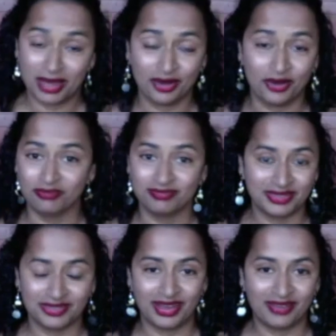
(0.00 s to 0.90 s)
home,
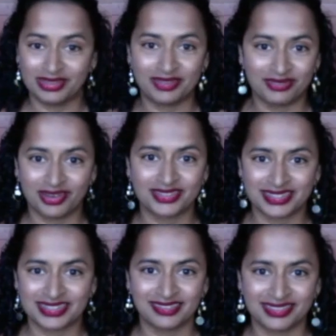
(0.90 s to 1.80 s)
even though I haven't lived there
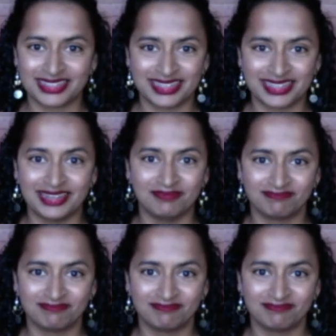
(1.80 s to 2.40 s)
since I was 18.